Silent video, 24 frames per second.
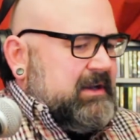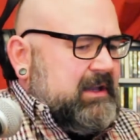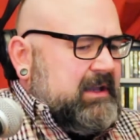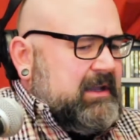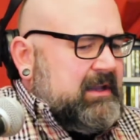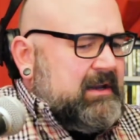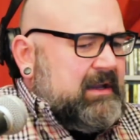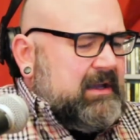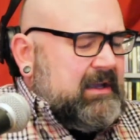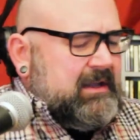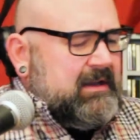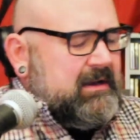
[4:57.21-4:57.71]

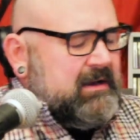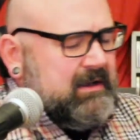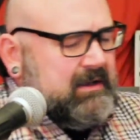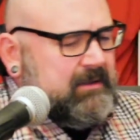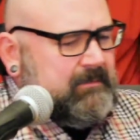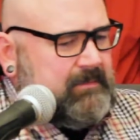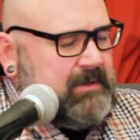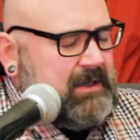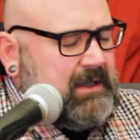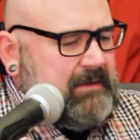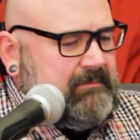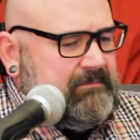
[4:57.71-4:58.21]

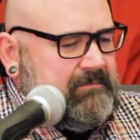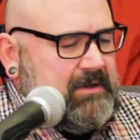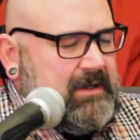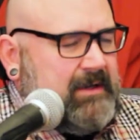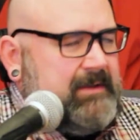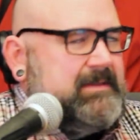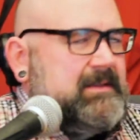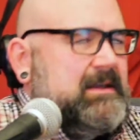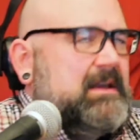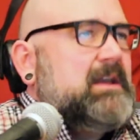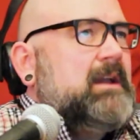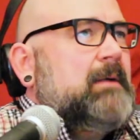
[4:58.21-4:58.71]
I
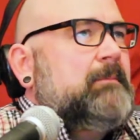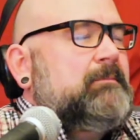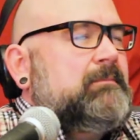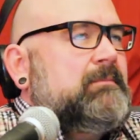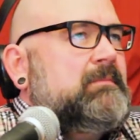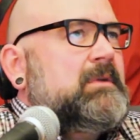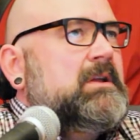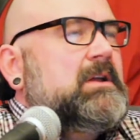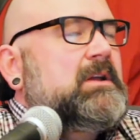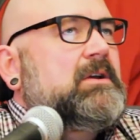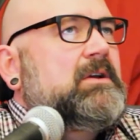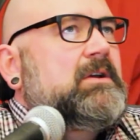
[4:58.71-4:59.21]
think I'm
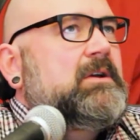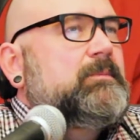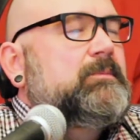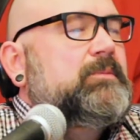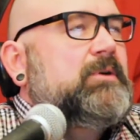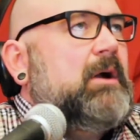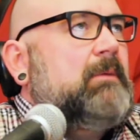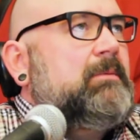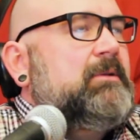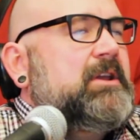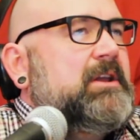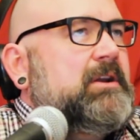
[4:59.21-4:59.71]

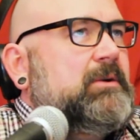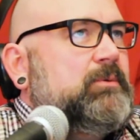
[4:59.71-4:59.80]
probably going